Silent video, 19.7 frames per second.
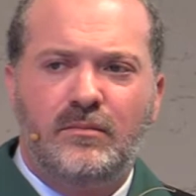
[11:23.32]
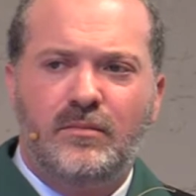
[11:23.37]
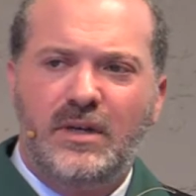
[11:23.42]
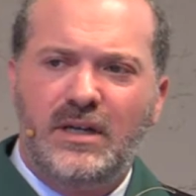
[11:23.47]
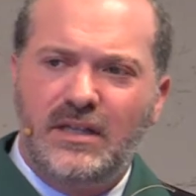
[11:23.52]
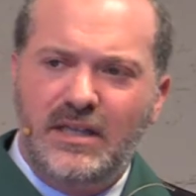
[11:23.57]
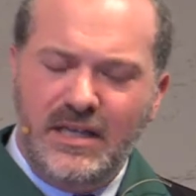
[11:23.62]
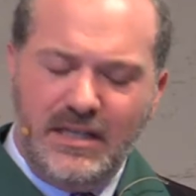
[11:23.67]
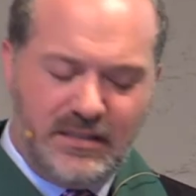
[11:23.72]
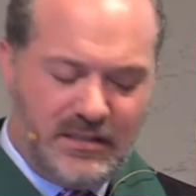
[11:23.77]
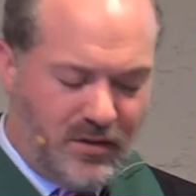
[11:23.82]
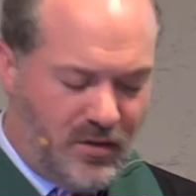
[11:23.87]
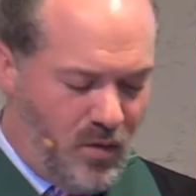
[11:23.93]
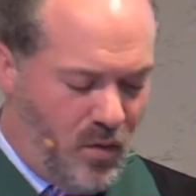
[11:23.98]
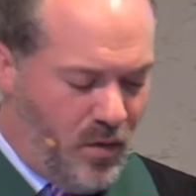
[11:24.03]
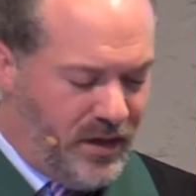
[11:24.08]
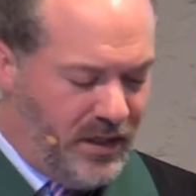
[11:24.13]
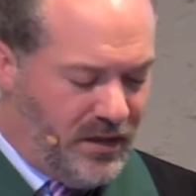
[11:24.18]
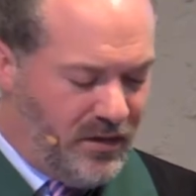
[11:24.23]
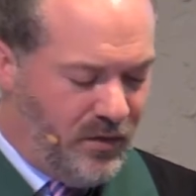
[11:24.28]
but at least
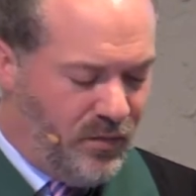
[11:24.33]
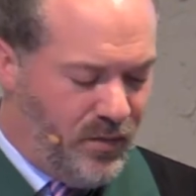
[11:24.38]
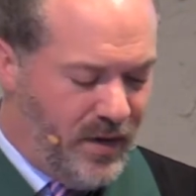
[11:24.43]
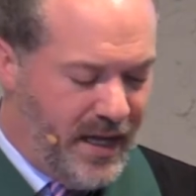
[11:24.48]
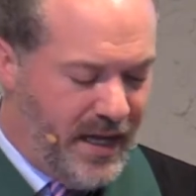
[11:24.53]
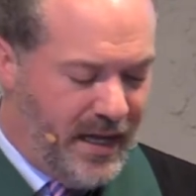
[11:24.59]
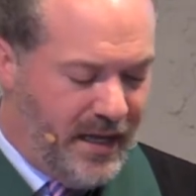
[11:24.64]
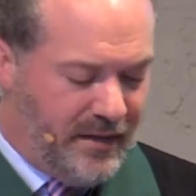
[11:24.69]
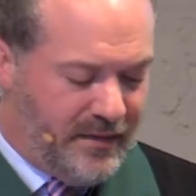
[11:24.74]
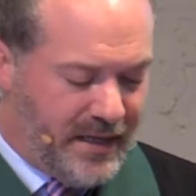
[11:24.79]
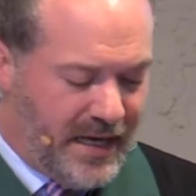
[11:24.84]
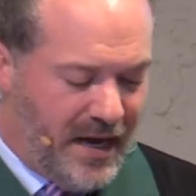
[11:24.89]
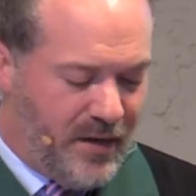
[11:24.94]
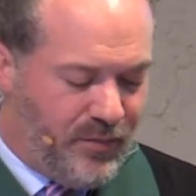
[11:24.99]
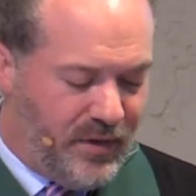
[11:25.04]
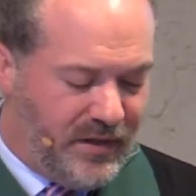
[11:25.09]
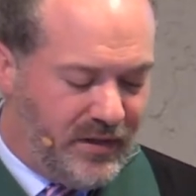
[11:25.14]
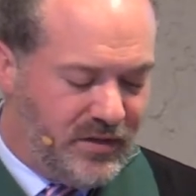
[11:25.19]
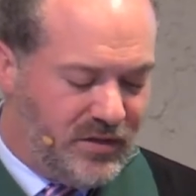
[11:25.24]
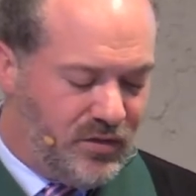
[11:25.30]
according to the way that I
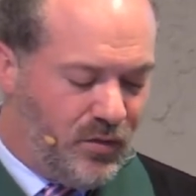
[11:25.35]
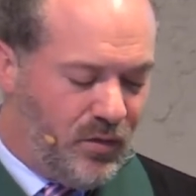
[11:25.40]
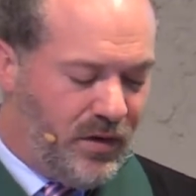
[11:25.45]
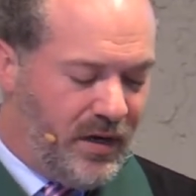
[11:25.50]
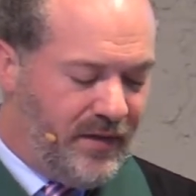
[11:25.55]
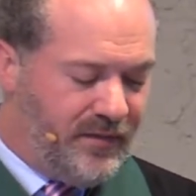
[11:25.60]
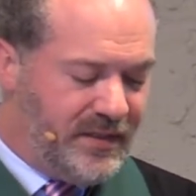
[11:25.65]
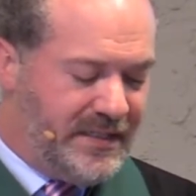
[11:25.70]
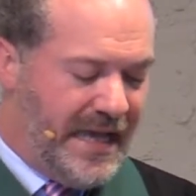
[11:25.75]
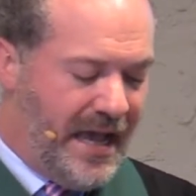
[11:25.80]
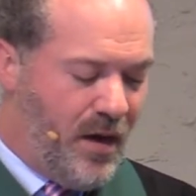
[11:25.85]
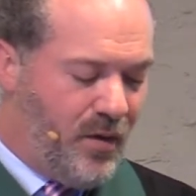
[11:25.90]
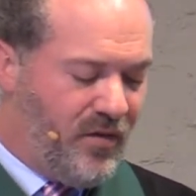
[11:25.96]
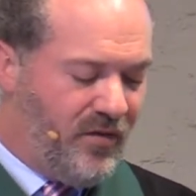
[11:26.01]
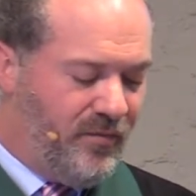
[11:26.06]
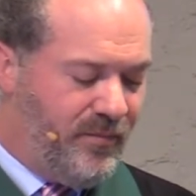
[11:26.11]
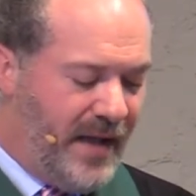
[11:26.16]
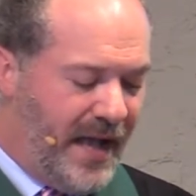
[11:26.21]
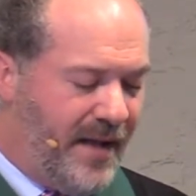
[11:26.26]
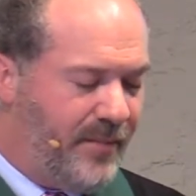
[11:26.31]
read the story of the
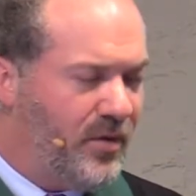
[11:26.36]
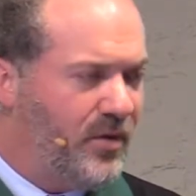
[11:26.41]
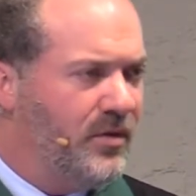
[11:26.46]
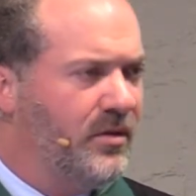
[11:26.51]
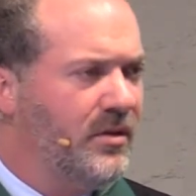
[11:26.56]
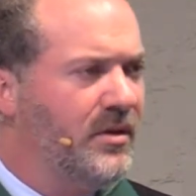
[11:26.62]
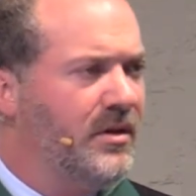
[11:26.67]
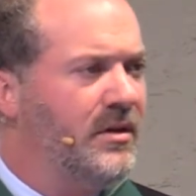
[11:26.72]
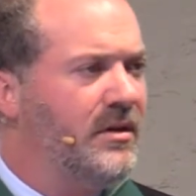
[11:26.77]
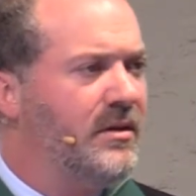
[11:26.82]
Tower of Babel,